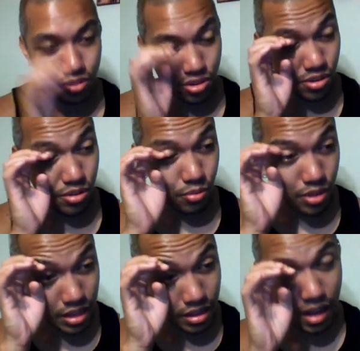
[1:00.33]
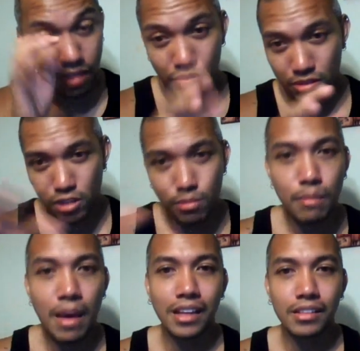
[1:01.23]
So it really kind of took
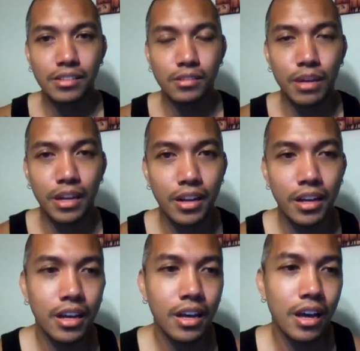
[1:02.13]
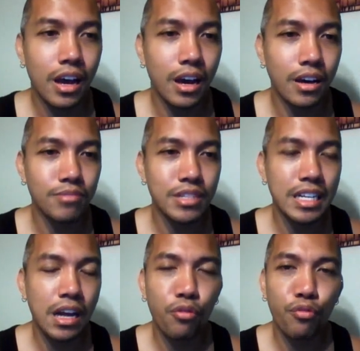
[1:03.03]
me back a little bit, seeing how